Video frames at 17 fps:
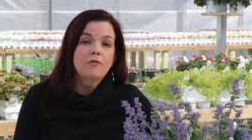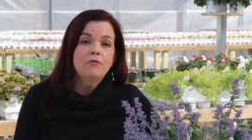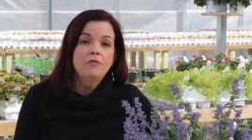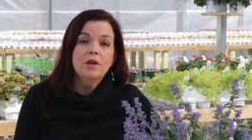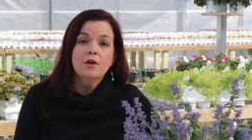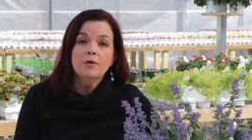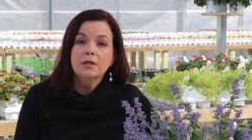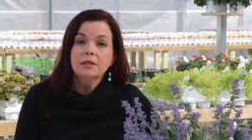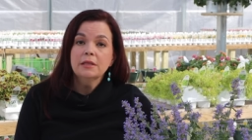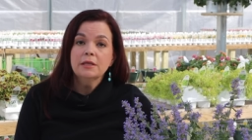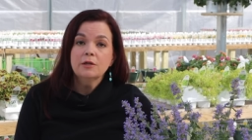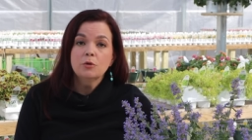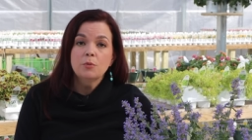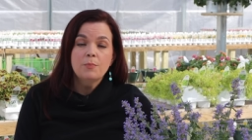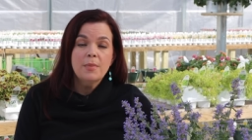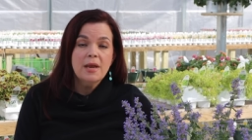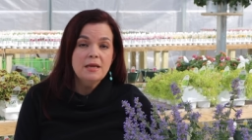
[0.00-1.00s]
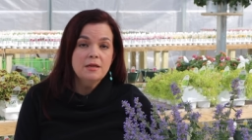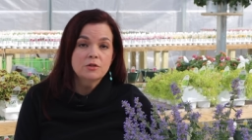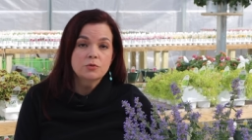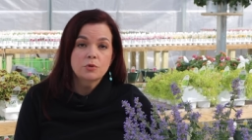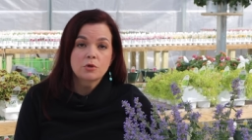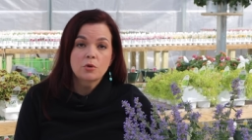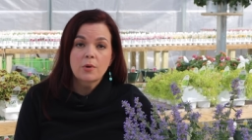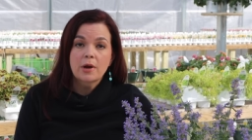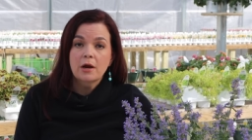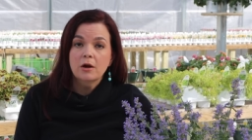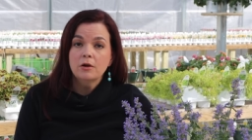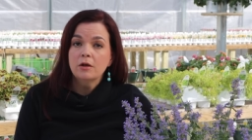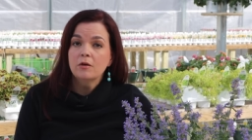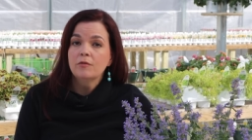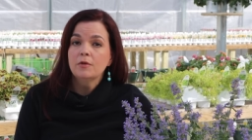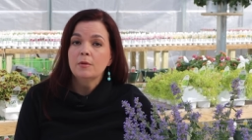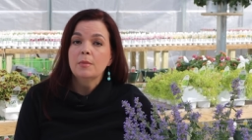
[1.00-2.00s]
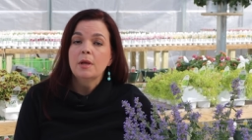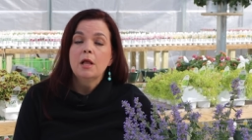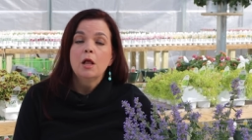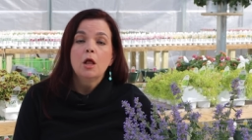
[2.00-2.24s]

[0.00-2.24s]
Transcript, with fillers: very little maintenance required of them,